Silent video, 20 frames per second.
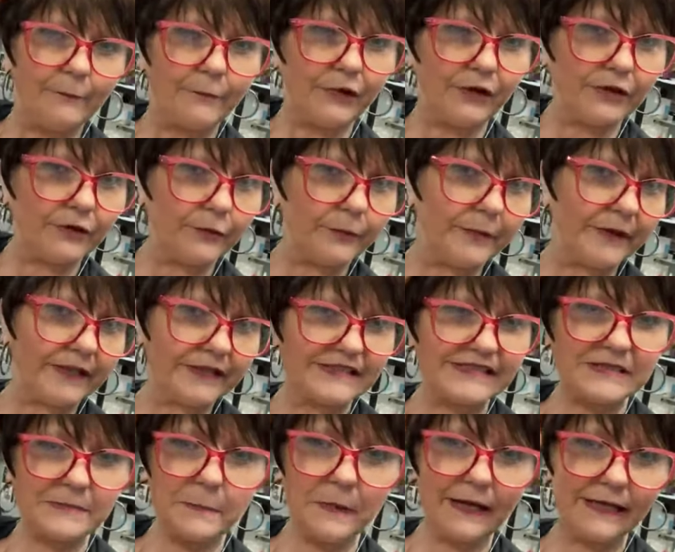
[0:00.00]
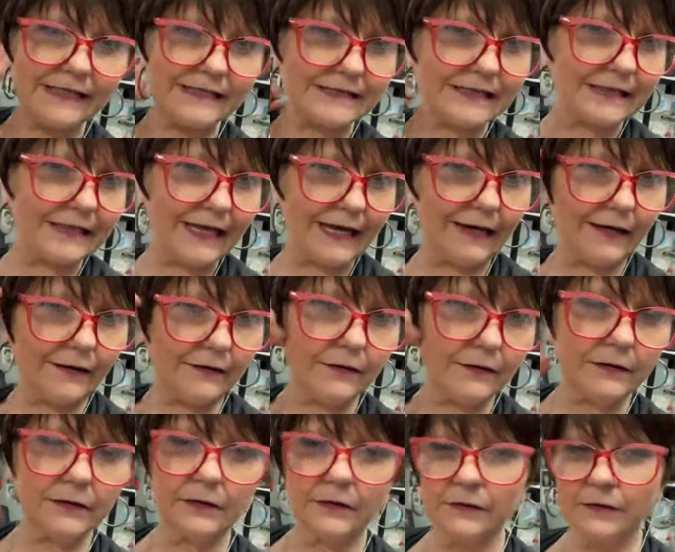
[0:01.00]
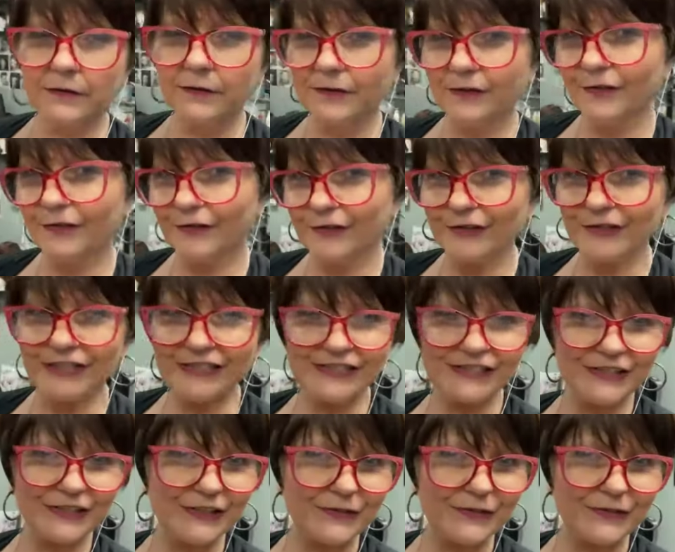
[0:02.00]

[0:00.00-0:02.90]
Put a little bit of spikes in there. It's